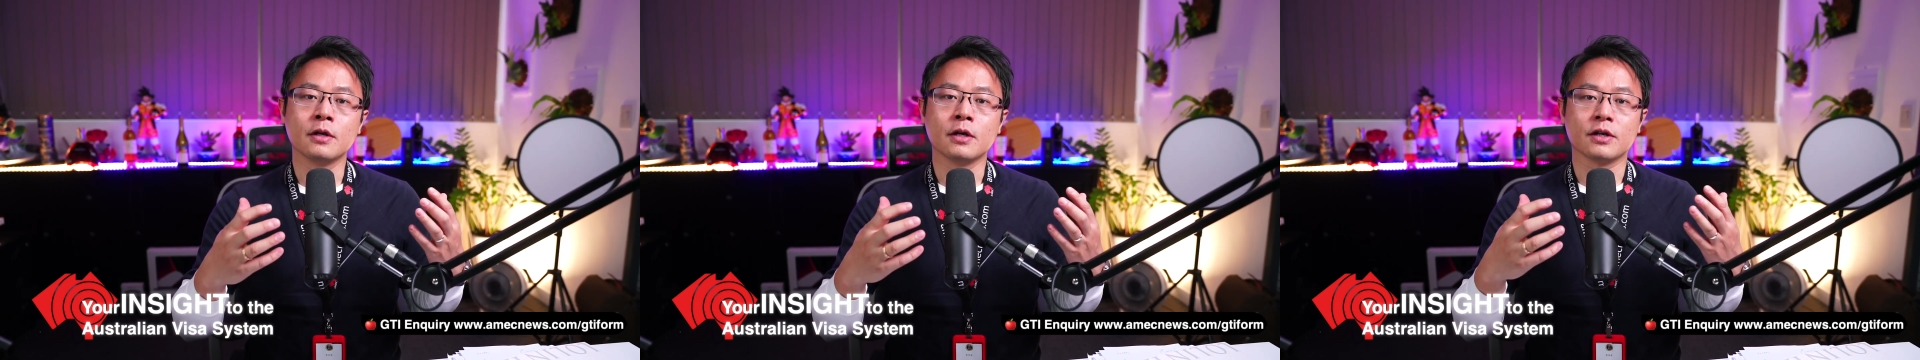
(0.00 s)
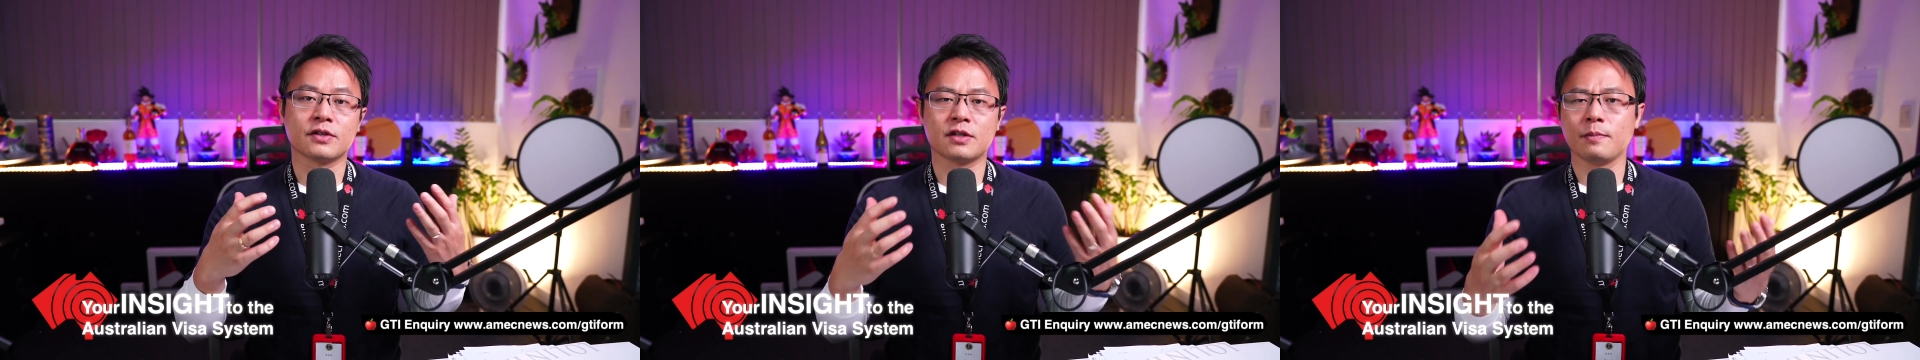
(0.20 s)

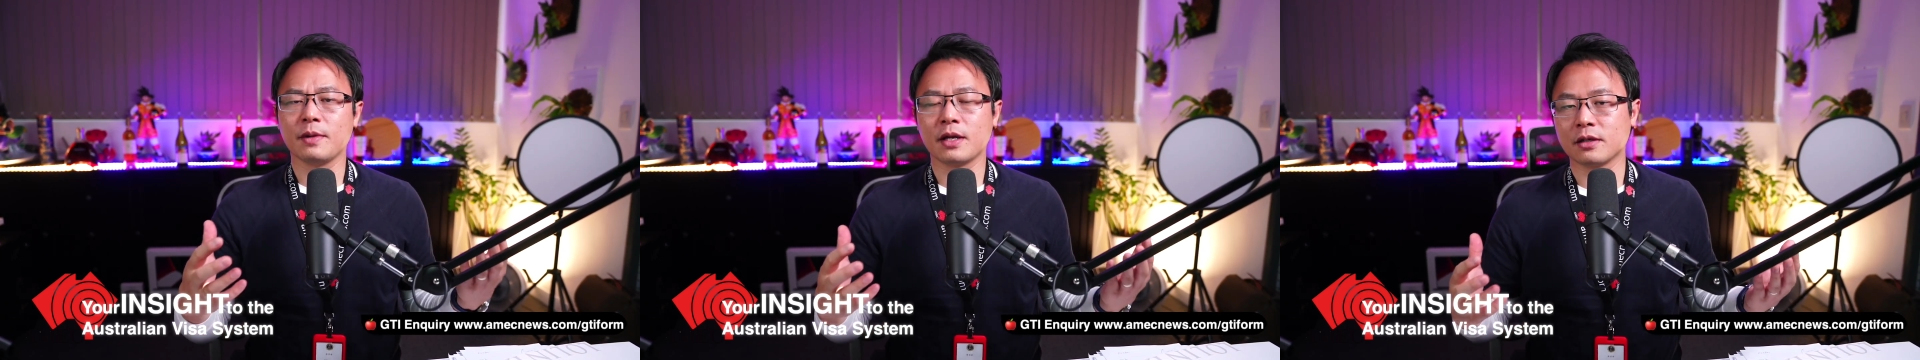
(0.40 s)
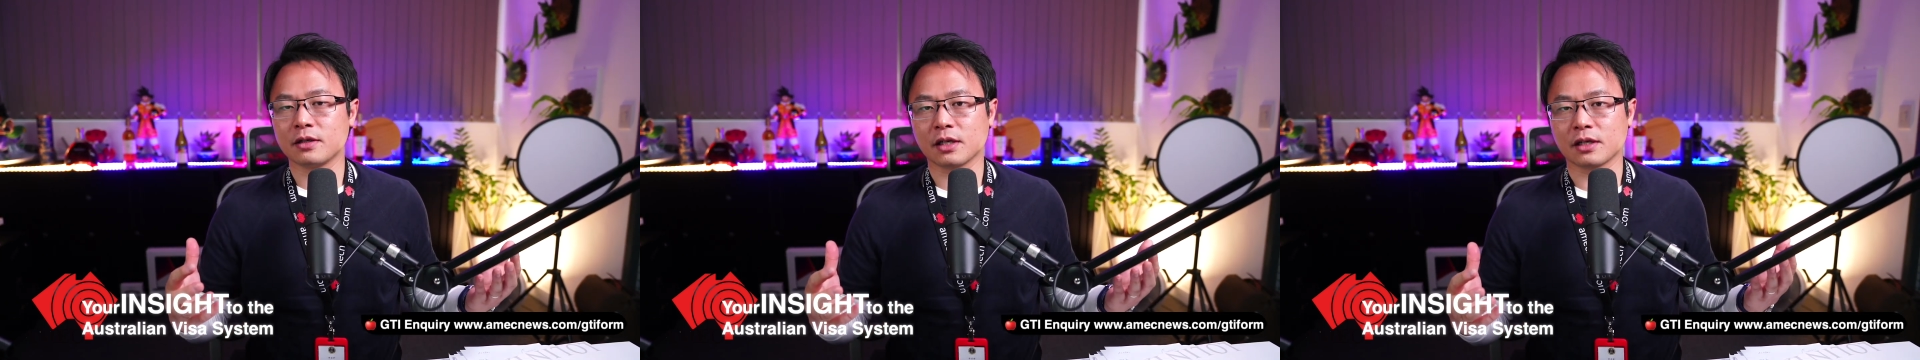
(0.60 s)
the
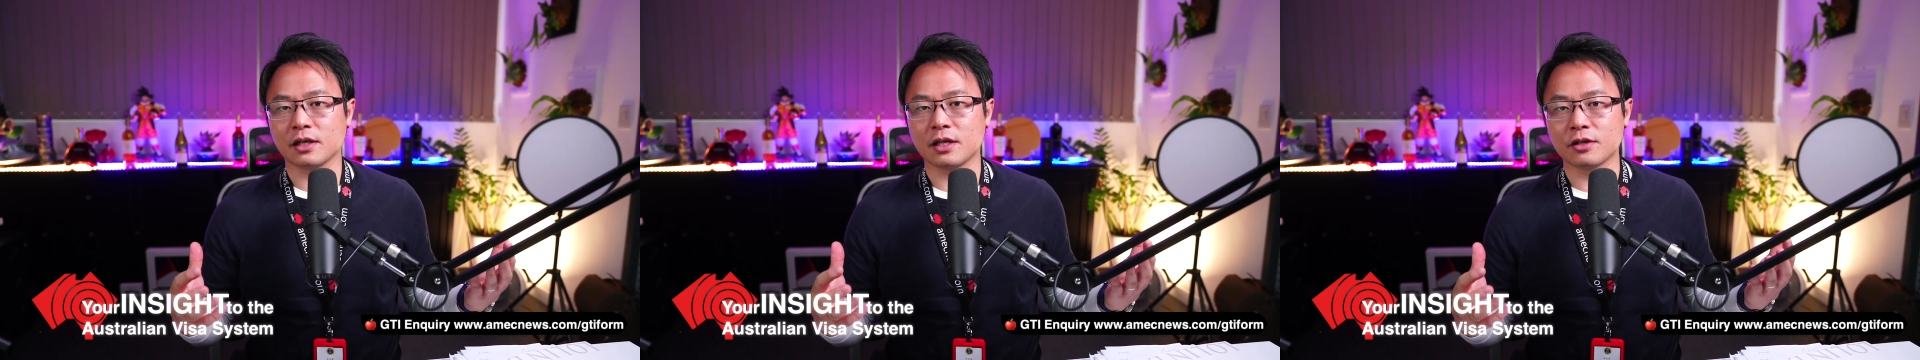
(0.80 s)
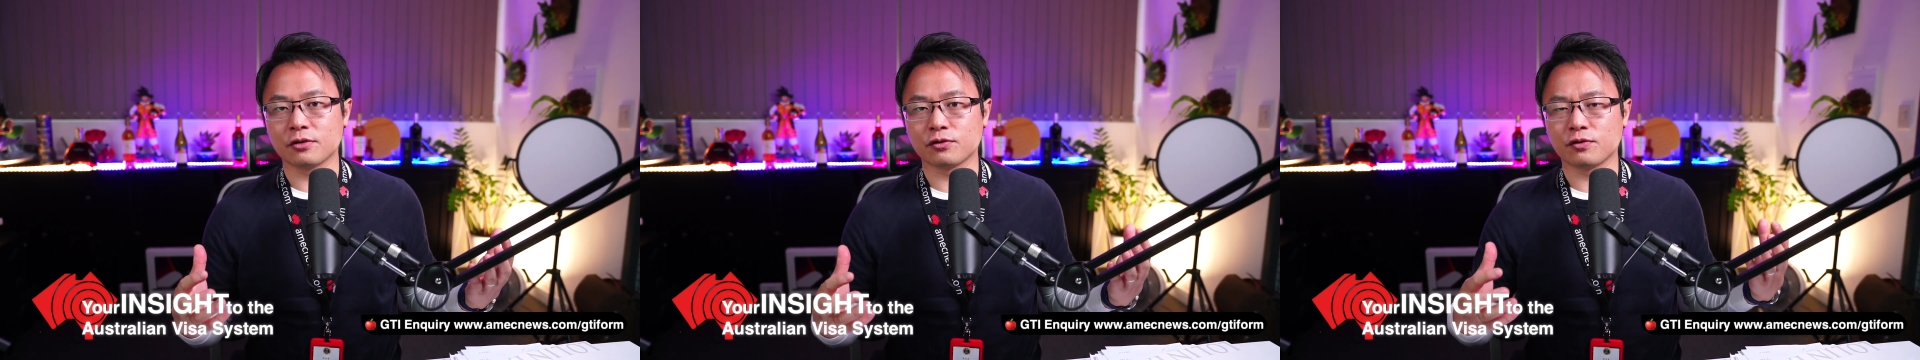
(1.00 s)
semiconductor
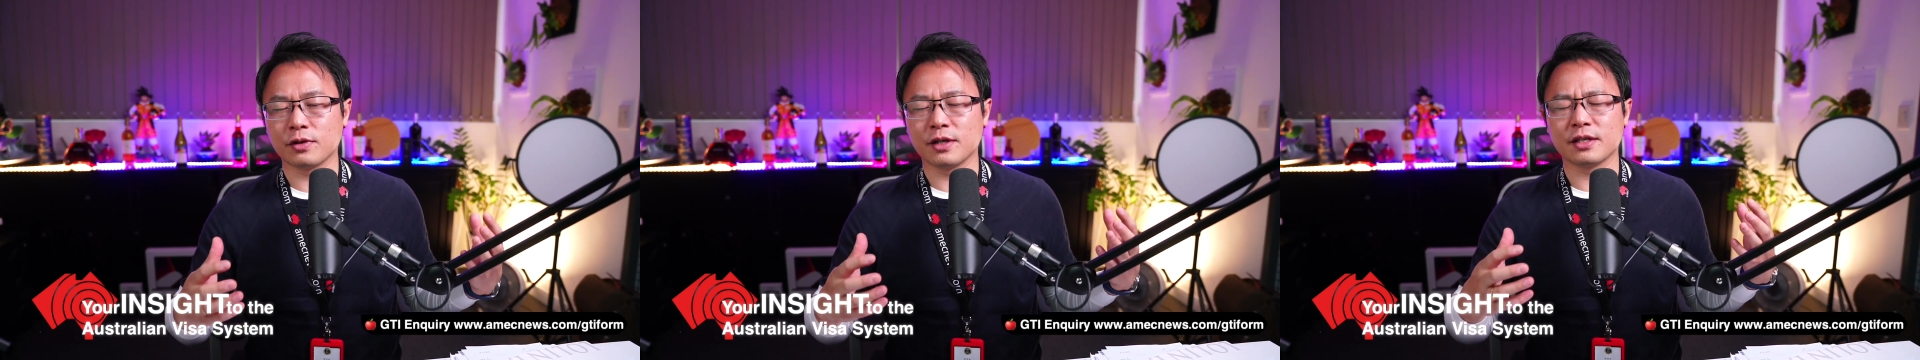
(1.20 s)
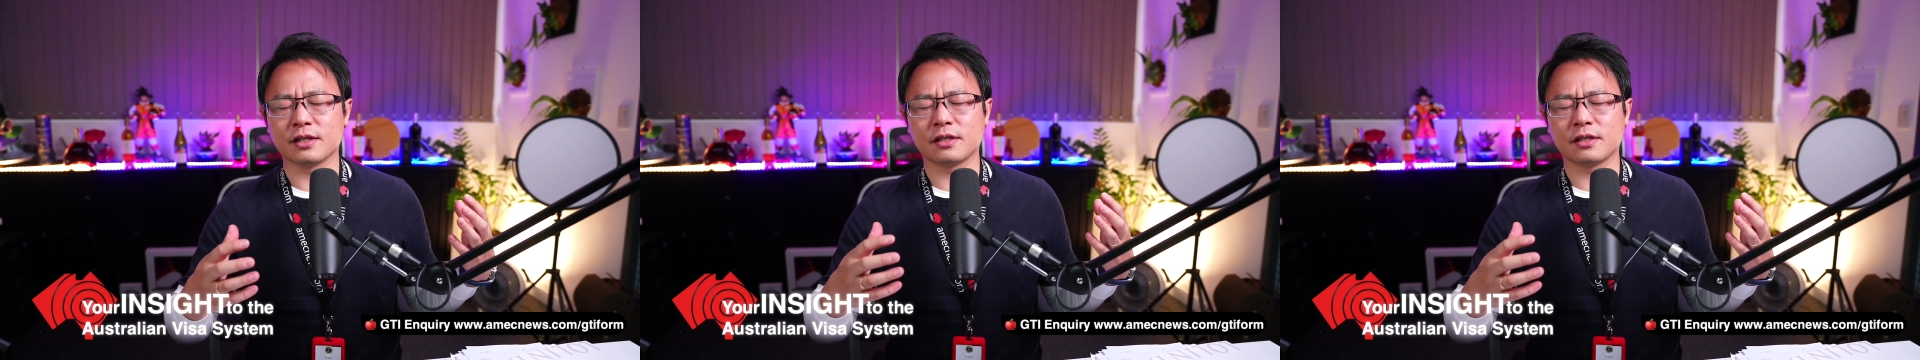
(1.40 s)
industry is